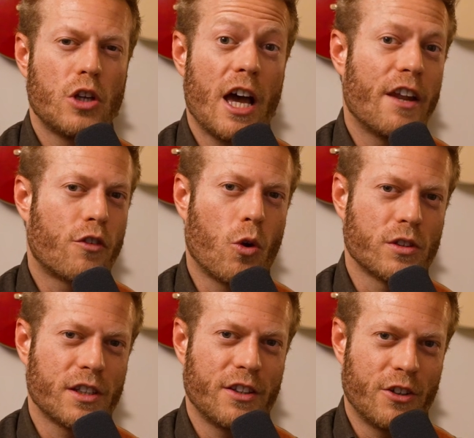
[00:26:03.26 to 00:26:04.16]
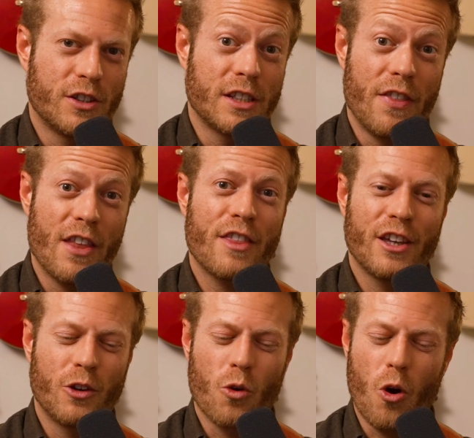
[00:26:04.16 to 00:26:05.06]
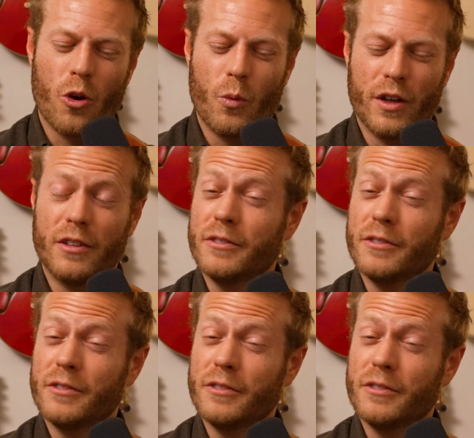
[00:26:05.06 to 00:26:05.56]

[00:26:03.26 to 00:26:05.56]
And of course, there is nothing wrong with